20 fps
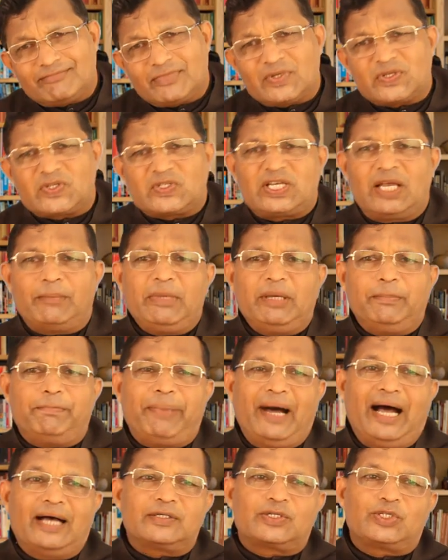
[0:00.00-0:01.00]

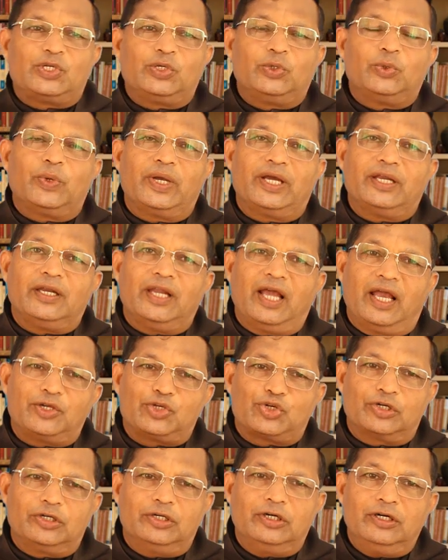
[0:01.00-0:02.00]
semi-passive in
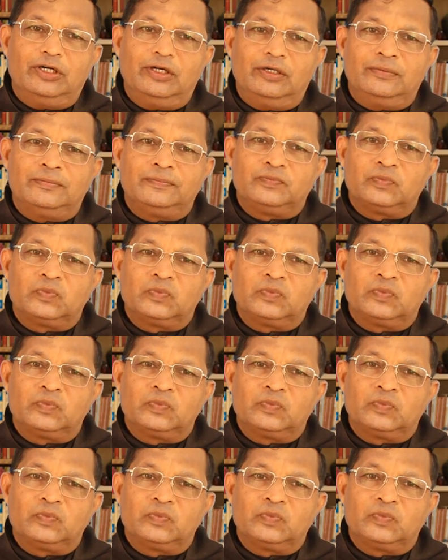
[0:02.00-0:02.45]
nature,